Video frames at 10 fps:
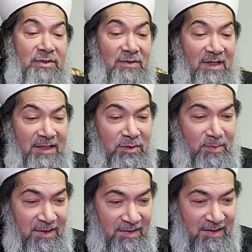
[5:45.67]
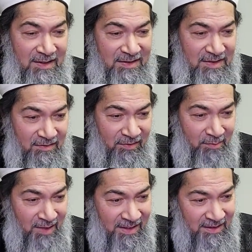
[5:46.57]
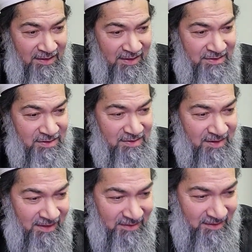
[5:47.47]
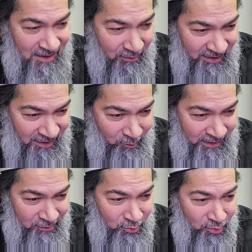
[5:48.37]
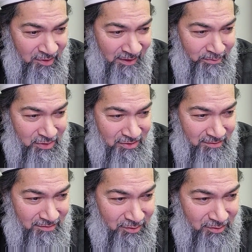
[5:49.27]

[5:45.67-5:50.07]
So Allah subhanahu wa ta'ala is reminding us that now anyone who comes